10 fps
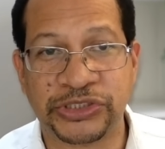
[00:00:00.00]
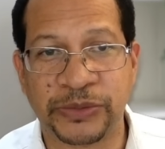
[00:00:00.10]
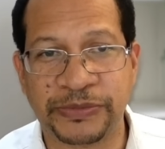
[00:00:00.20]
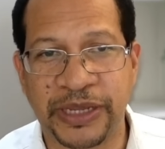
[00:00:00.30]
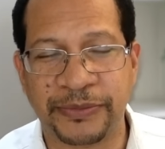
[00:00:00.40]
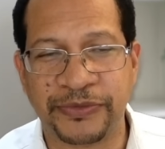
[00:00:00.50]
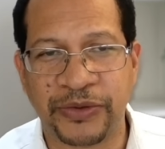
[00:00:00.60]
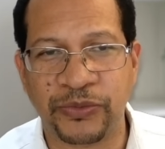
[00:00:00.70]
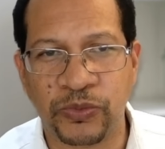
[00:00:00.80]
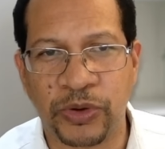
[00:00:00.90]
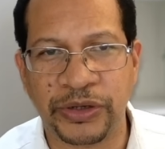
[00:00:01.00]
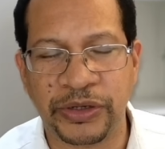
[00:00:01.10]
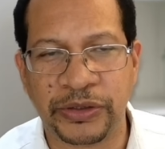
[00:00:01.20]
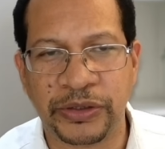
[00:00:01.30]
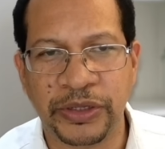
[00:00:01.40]
Sometimes I
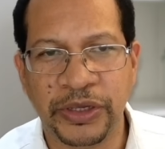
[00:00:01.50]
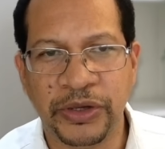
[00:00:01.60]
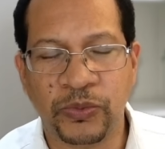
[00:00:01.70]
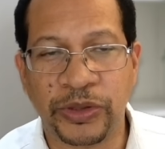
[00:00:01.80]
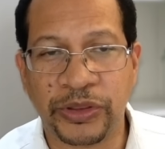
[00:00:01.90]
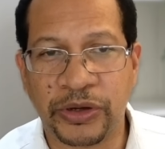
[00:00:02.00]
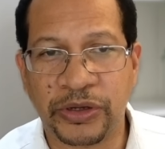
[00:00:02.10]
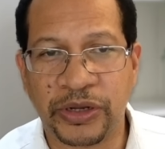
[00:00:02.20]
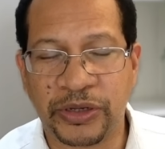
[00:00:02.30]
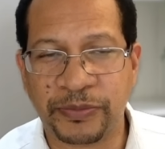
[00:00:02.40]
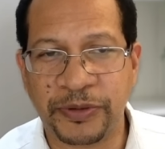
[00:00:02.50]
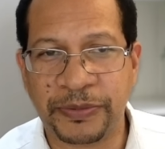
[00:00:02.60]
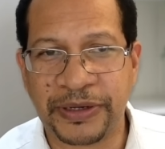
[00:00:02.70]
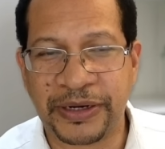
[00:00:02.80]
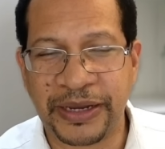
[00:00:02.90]
wonder whether or not
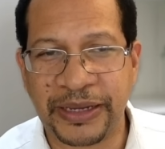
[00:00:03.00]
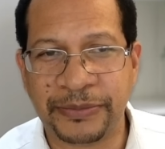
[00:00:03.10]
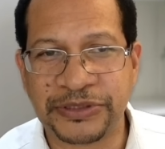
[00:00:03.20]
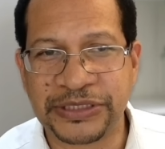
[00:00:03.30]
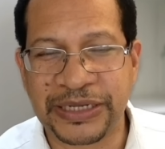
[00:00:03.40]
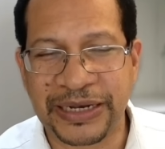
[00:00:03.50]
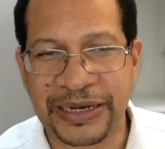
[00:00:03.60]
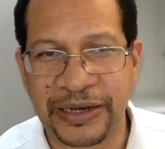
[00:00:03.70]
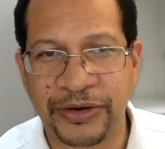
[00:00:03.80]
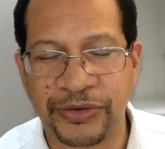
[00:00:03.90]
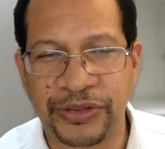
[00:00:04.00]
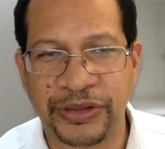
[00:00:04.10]
people are able to clear the